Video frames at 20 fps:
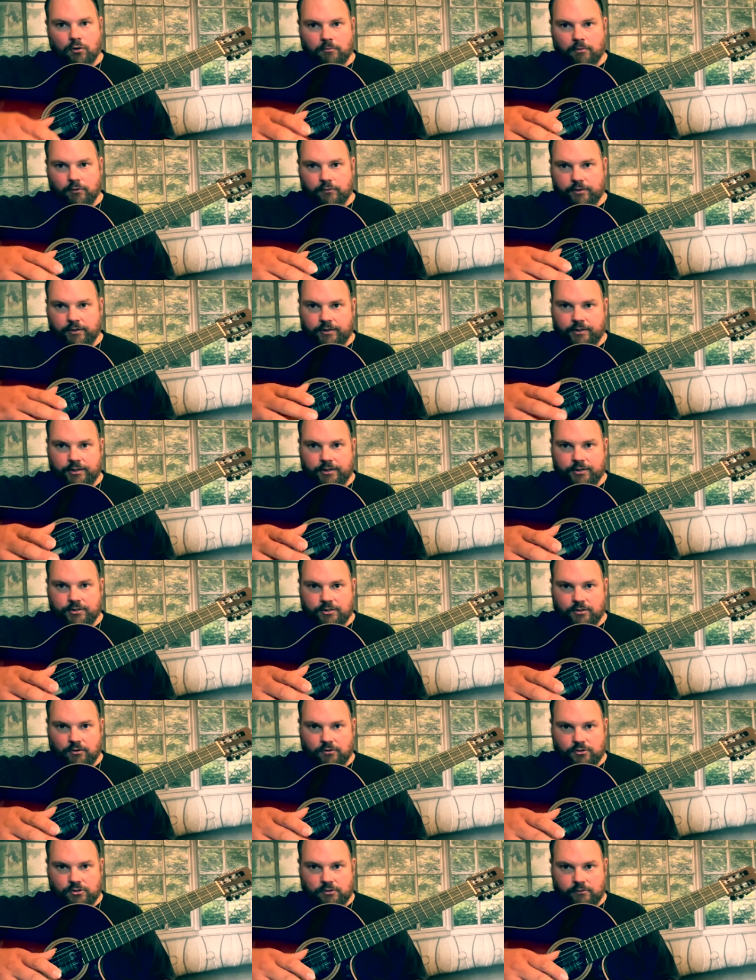both in keys, and
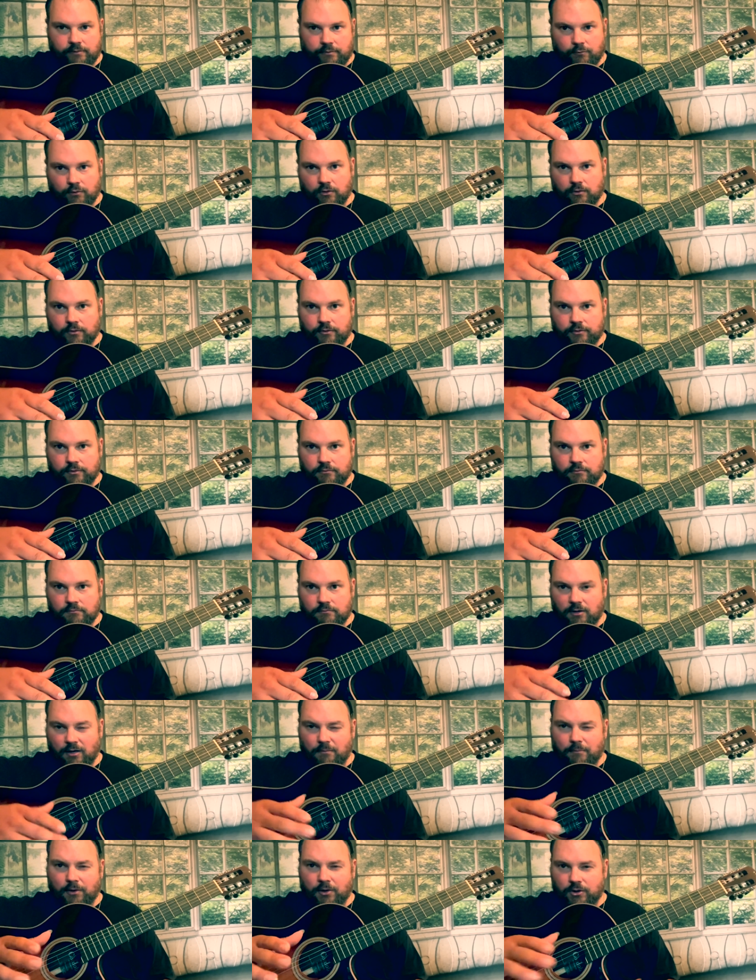also then we'll learn
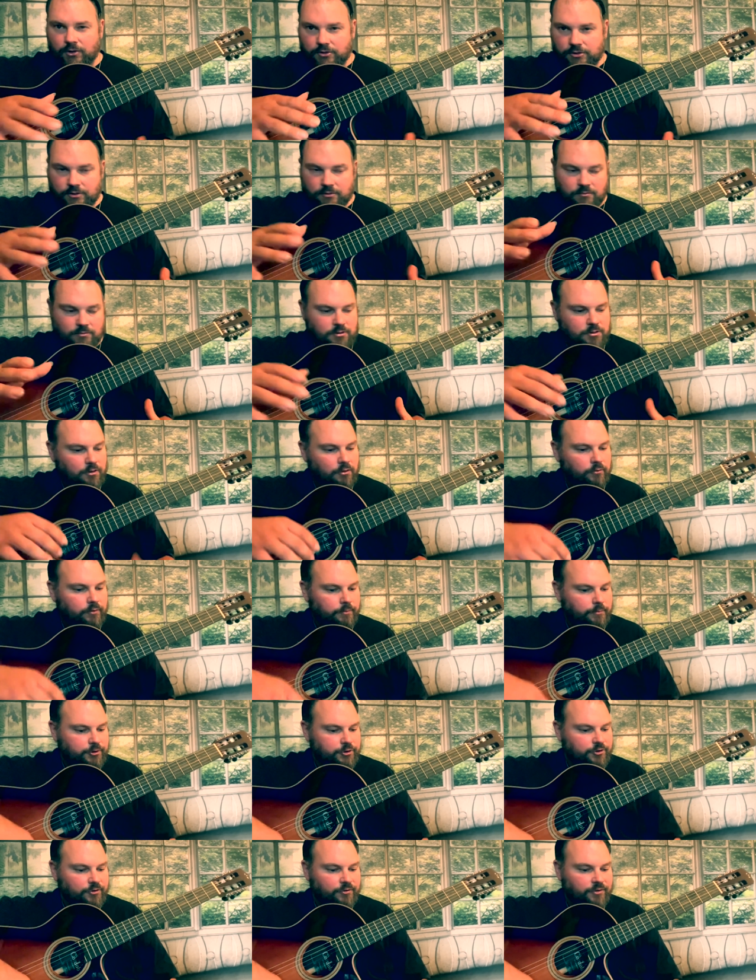our bars slowly
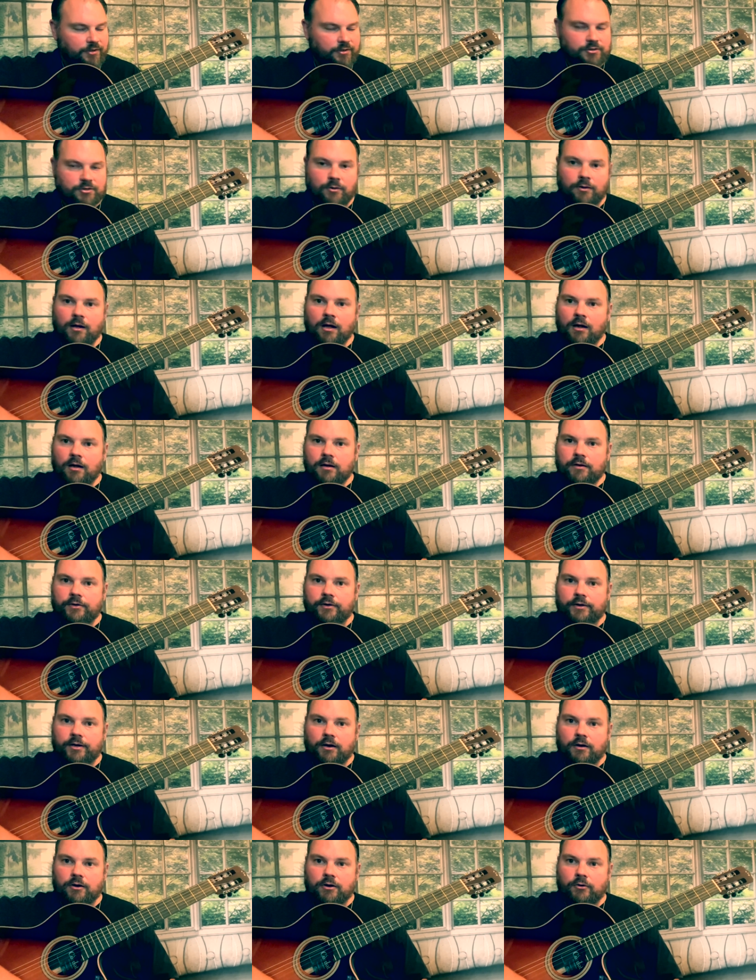but surely. So there
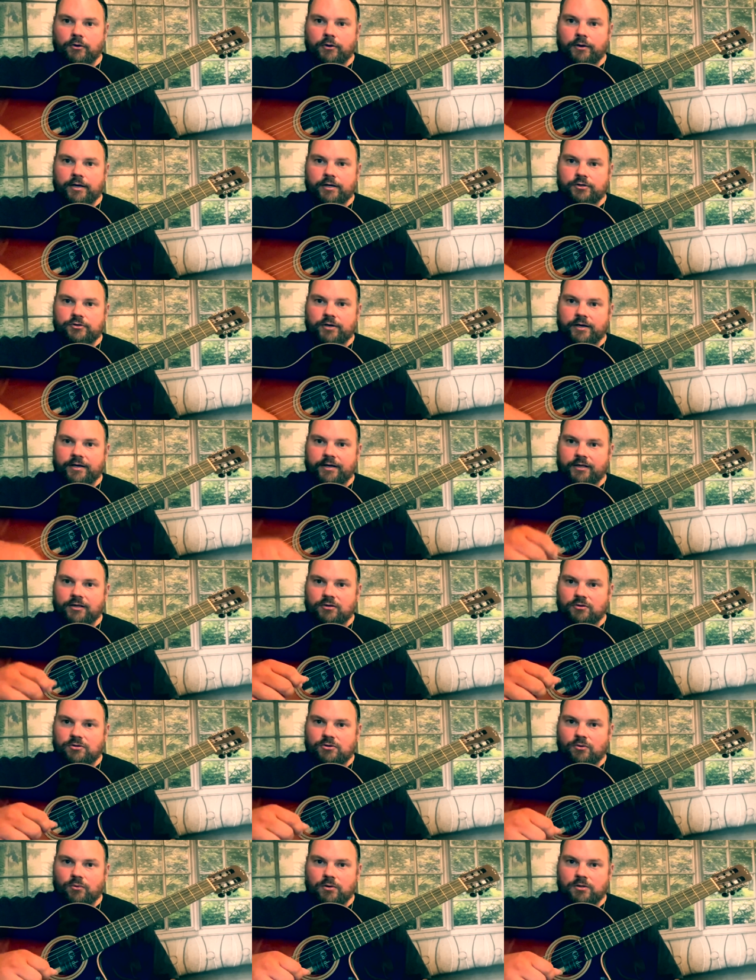y'all go. Go ahead and try to get
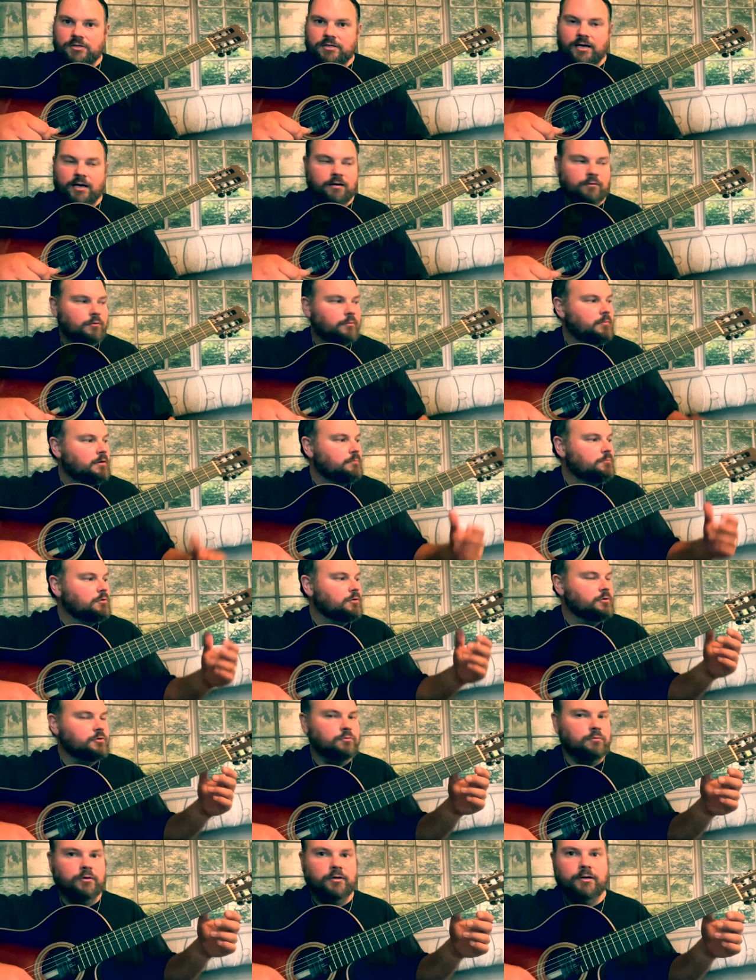those chords down. And remember,
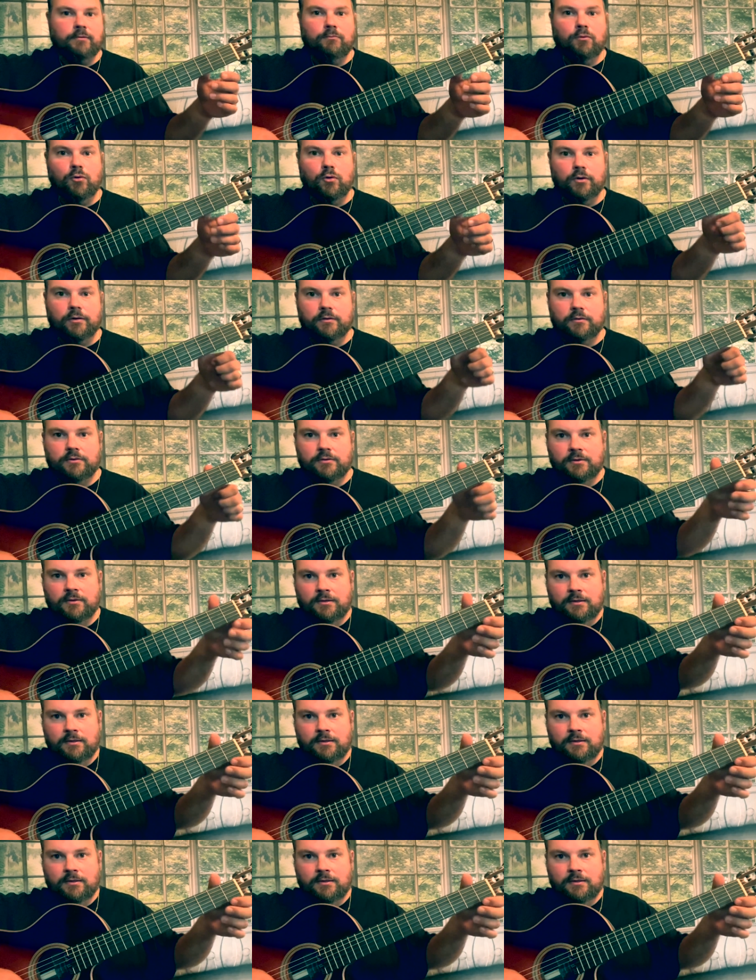it's really important.